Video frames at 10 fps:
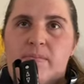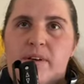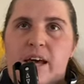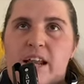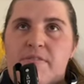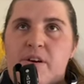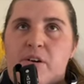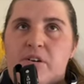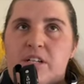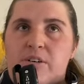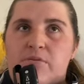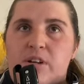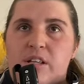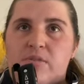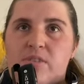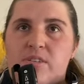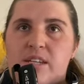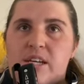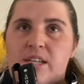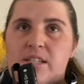And if you hold it down for another few
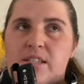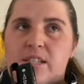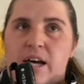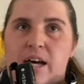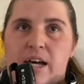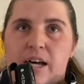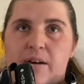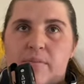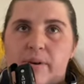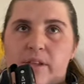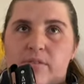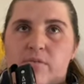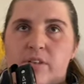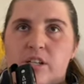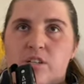seconds, when you're finished